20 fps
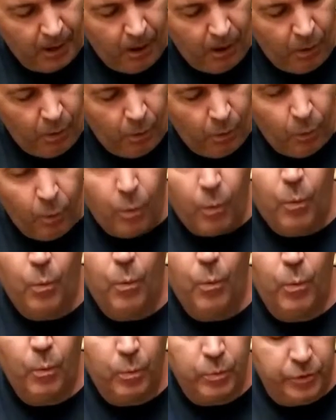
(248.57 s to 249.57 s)
Oh,
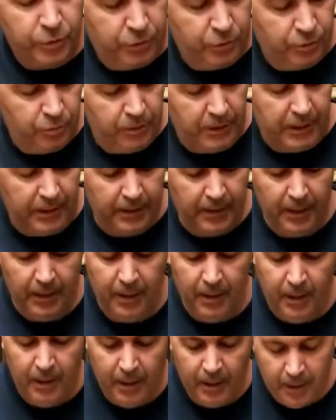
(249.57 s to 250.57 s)
sweet.
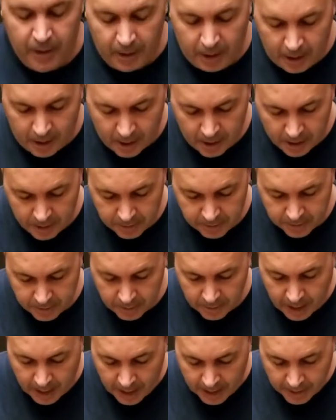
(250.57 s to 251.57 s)
Okay. Awesome.
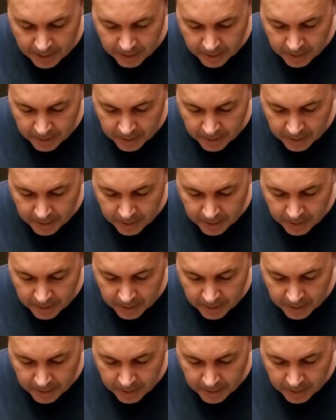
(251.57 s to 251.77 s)
I did